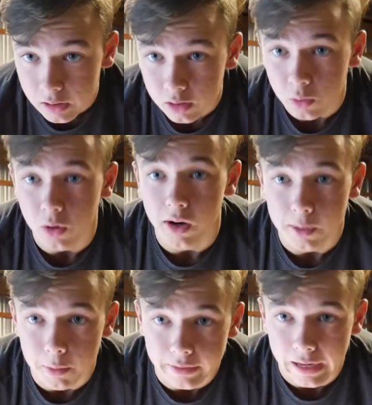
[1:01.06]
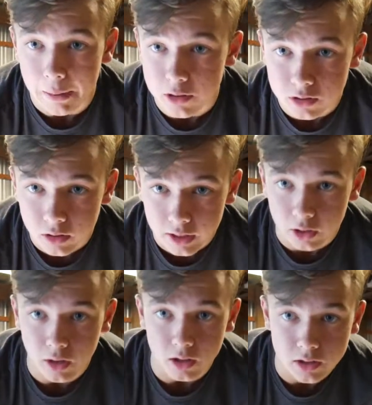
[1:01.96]
I don't know why I put my camera so low. I
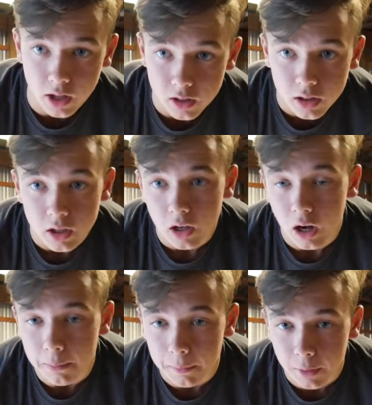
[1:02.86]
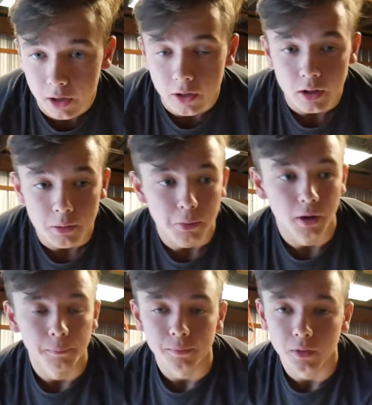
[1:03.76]
crashed down. I'm upright.
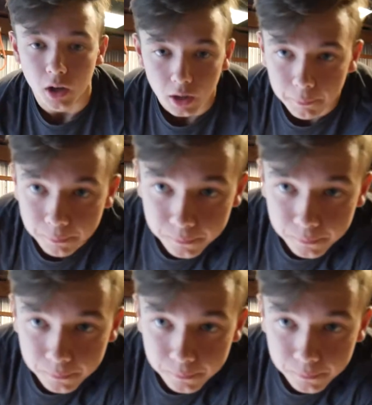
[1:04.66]
But, alright.